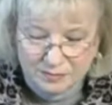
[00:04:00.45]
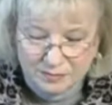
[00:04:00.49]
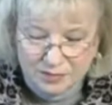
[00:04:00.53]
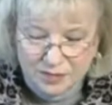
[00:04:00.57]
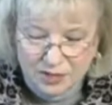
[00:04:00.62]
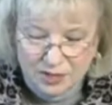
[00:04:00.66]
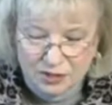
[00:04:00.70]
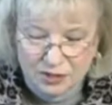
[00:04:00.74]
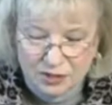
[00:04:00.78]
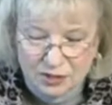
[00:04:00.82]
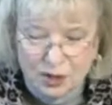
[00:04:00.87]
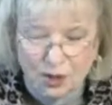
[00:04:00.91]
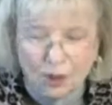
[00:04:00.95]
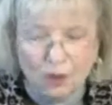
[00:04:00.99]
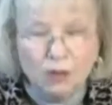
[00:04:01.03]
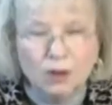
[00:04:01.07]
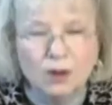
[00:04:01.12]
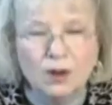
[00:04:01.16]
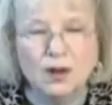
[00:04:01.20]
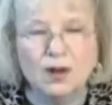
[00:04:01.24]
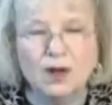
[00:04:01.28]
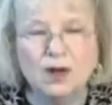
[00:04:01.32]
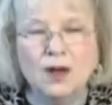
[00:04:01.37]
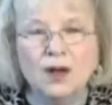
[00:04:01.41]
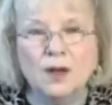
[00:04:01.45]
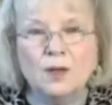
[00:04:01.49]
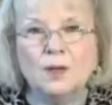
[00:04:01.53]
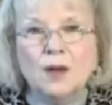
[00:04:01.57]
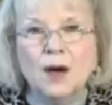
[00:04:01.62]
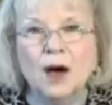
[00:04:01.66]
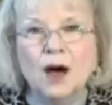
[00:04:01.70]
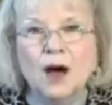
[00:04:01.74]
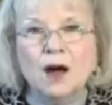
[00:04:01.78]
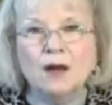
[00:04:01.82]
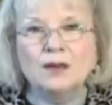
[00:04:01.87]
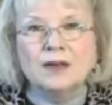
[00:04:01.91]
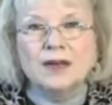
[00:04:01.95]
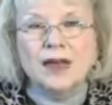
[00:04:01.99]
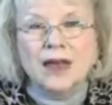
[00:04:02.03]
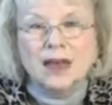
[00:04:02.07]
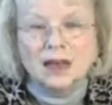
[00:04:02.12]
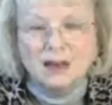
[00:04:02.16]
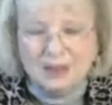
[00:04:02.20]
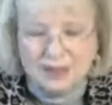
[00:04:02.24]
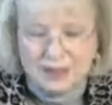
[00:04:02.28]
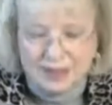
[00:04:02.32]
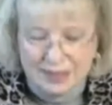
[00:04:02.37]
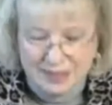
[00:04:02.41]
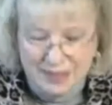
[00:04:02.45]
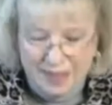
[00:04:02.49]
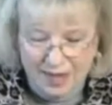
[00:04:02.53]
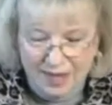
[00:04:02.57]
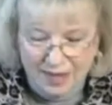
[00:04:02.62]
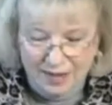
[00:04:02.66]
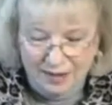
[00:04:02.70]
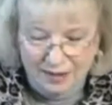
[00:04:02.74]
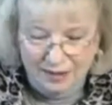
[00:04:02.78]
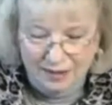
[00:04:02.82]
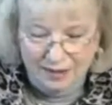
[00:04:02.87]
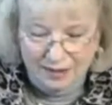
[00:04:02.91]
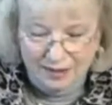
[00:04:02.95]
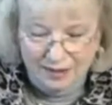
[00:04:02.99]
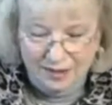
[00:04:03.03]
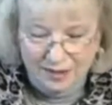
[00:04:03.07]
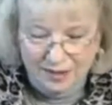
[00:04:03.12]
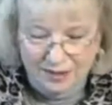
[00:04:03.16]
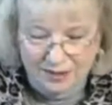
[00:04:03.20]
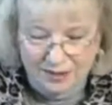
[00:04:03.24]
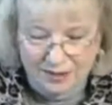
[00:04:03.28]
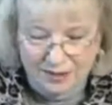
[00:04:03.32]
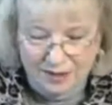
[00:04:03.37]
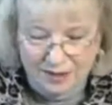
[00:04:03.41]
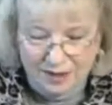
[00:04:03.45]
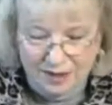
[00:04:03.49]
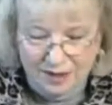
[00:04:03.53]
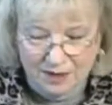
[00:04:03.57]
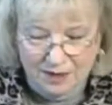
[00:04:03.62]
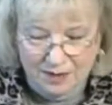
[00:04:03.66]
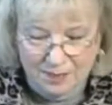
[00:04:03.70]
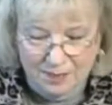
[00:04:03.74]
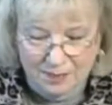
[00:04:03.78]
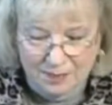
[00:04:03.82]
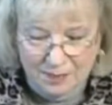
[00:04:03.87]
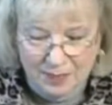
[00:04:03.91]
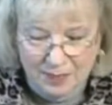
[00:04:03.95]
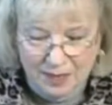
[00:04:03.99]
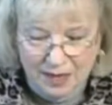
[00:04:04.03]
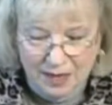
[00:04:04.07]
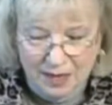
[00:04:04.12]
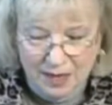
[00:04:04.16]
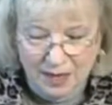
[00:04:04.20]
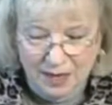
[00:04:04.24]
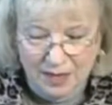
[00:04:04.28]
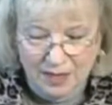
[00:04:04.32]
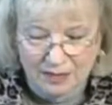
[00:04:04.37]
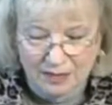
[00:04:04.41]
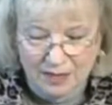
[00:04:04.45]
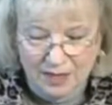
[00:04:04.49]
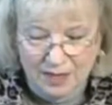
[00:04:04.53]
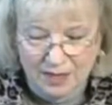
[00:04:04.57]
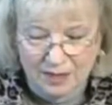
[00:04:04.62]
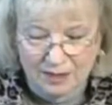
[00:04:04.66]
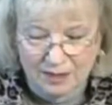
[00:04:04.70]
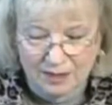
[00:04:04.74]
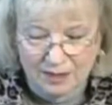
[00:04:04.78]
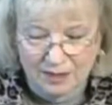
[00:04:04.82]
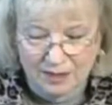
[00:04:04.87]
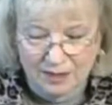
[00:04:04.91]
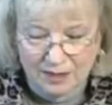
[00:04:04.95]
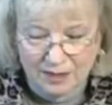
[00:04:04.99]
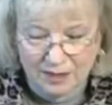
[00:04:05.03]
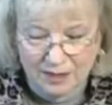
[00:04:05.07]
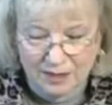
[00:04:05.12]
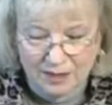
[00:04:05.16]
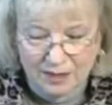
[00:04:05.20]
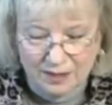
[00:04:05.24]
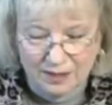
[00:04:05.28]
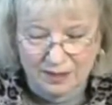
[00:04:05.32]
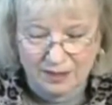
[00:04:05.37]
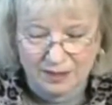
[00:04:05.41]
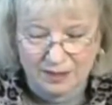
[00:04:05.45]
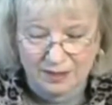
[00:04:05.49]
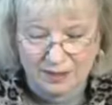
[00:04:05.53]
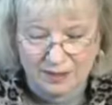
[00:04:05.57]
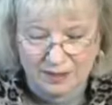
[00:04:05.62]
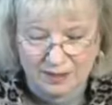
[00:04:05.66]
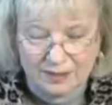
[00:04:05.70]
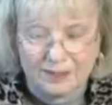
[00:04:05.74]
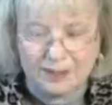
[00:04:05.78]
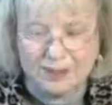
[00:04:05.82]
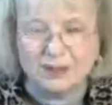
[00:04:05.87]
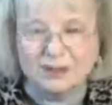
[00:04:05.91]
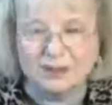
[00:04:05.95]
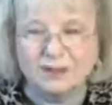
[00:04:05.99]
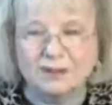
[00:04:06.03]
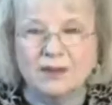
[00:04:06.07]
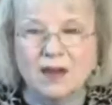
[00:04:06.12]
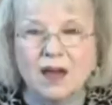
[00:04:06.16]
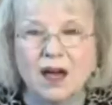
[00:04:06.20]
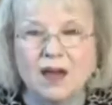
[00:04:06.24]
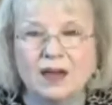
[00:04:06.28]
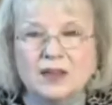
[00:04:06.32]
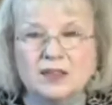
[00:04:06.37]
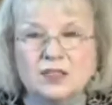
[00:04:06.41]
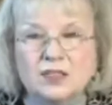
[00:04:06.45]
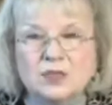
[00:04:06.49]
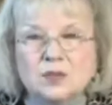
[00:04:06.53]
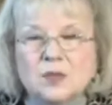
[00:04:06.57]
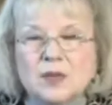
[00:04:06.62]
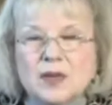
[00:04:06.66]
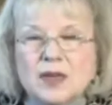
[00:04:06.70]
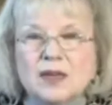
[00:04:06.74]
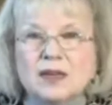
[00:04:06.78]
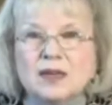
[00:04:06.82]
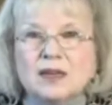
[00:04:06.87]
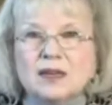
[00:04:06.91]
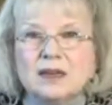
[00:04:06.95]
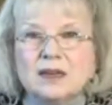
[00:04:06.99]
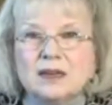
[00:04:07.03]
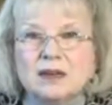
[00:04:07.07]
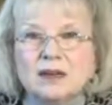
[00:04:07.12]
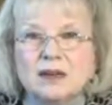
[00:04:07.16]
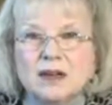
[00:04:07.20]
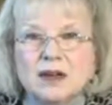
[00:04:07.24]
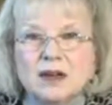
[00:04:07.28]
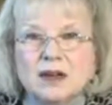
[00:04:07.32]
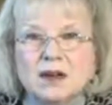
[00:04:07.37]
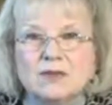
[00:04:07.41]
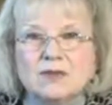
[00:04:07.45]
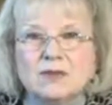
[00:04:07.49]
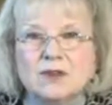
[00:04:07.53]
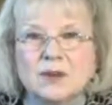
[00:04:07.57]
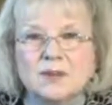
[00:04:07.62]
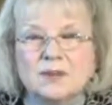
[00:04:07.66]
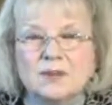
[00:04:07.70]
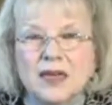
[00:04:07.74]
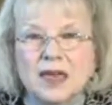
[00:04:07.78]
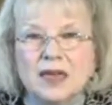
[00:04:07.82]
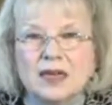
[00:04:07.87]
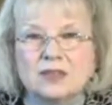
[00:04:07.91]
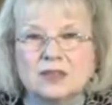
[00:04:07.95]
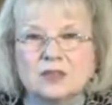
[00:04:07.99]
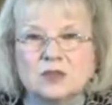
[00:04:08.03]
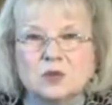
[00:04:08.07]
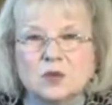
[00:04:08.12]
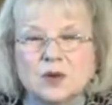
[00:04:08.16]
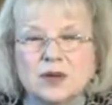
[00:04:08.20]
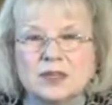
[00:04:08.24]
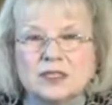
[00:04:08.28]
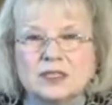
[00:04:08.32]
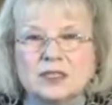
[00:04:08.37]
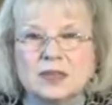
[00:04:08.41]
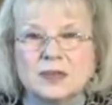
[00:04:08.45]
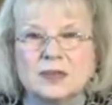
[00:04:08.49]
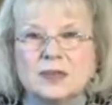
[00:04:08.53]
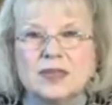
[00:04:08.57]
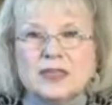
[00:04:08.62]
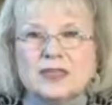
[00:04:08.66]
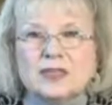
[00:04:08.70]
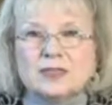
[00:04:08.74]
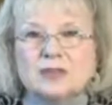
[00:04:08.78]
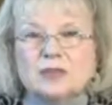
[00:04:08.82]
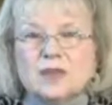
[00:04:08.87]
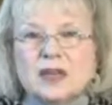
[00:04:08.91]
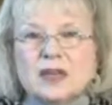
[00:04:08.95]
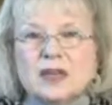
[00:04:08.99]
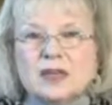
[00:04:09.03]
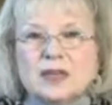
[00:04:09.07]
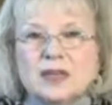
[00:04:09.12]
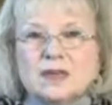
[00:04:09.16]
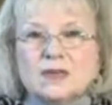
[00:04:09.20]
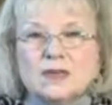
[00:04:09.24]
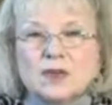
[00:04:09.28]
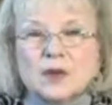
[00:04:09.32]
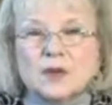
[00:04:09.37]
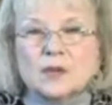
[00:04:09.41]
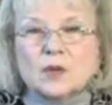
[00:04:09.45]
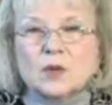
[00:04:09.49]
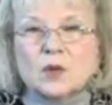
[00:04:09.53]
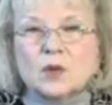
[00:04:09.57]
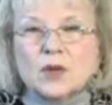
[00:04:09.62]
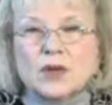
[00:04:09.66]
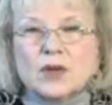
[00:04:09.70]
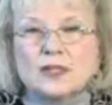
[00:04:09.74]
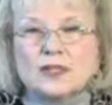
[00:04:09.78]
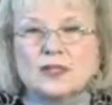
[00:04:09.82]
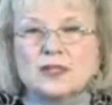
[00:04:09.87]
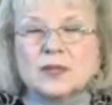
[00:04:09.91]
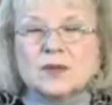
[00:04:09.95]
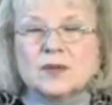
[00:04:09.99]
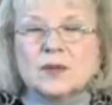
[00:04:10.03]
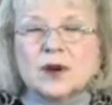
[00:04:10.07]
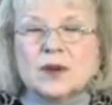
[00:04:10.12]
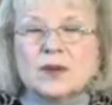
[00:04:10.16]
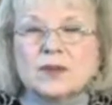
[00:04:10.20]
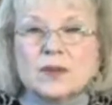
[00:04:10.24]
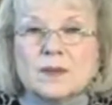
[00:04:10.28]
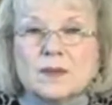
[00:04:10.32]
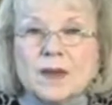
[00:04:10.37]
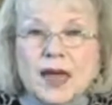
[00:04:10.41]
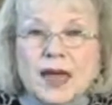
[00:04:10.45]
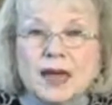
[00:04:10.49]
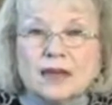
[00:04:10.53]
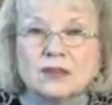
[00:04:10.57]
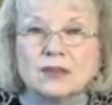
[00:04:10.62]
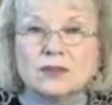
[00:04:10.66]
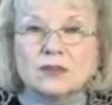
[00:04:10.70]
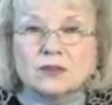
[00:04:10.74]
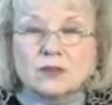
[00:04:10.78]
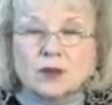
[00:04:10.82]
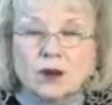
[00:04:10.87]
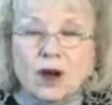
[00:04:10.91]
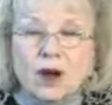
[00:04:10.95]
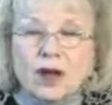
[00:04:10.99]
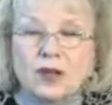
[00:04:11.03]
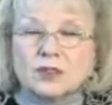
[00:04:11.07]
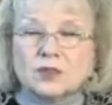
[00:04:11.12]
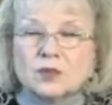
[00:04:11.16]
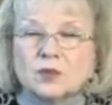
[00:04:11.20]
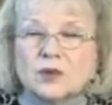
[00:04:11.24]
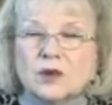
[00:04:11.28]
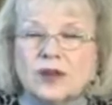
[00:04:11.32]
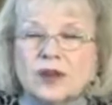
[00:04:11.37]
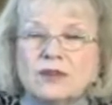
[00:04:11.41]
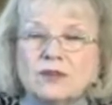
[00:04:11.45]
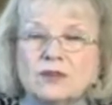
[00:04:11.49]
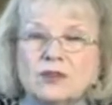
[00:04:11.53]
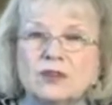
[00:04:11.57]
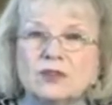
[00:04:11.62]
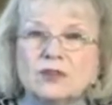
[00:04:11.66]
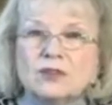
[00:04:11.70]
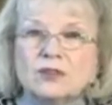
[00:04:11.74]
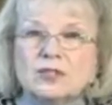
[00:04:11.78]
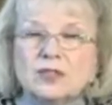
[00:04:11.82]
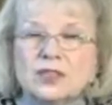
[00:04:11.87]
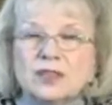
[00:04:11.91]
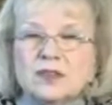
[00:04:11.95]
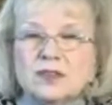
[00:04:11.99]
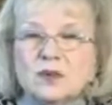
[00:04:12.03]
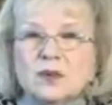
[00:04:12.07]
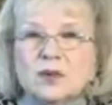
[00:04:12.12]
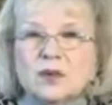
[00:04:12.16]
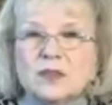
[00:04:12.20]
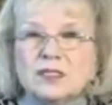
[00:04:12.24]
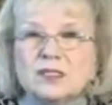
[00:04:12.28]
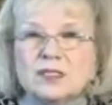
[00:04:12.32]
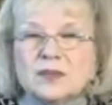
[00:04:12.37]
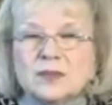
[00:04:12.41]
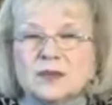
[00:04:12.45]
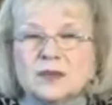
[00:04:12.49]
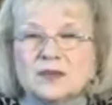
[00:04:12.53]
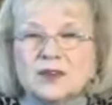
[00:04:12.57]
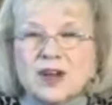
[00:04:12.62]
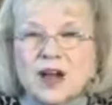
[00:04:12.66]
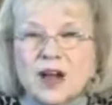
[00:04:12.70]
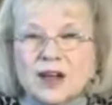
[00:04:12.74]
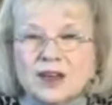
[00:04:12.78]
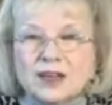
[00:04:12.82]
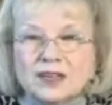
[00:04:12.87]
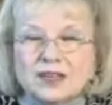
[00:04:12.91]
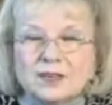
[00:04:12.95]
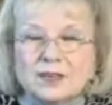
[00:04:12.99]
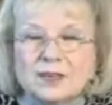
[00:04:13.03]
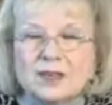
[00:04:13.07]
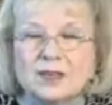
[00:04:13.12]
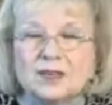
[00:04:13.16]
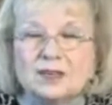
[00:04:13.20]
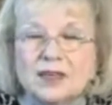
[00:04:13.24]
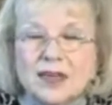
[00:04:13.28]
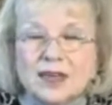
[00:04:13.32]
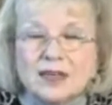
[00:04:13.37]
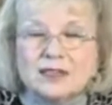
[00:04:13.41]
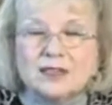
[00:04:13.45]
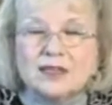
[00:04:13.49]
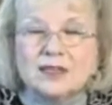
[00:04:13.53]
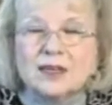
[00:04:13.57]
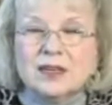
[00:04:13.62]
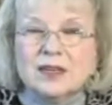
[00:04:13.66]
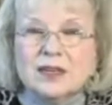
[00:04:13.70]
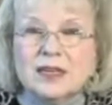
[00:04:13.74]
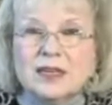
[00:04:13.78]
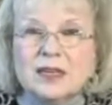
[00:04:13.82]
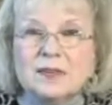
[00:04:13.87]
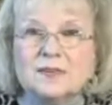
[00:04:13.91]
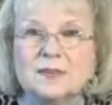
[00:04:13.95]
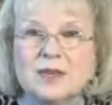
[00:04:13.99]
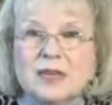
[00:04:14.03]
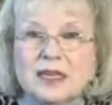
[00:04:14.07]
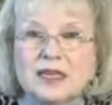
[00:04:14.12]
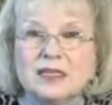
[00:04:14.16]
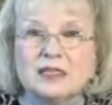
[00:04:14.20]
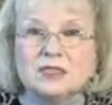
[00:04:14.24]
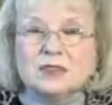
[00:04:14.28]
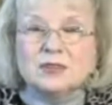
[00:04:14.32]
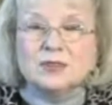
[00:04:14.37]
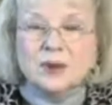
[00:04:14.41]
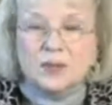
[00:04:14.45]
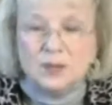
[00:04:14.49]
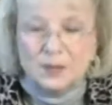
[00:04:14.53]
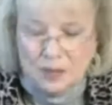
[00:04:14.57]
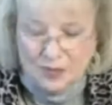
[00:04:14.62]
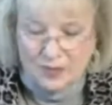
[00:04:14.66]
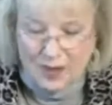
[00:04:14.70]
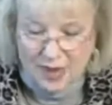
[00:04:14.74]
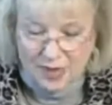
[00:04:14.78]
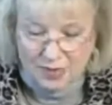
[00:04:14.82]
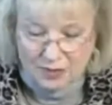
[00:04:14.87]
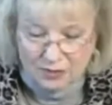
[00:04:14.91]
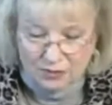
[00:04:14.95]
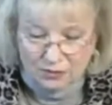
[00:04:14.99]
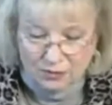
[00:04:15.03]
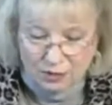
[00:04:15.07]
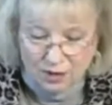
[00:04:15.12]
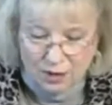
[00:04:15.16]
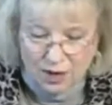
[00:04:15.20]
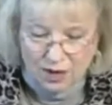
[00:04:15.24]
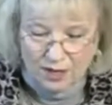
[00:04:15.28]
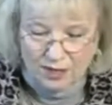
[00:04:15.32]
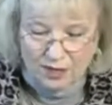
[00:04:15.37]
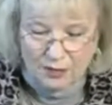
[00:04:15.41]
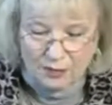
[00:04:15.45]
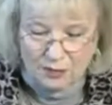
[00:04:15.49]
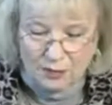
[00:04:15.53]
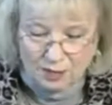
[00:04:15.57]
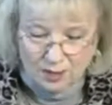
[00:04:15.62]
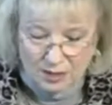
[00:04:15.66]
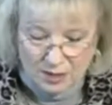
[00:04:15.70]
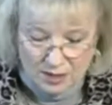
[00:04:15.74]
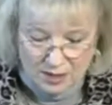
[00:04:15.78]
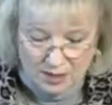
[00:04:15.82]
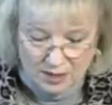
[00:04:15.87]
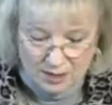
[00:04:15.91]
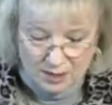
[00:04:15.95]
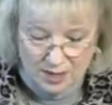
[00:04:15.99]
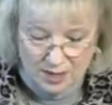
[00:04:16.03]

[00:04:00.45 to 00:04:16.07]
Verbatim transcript: So, Paul now is saying that, um, that he is not speaking from man's wisdom he's speaking from the wisdom or the mind of christ whenever you see the wisdom of god he, that it means from the mind of Christ, because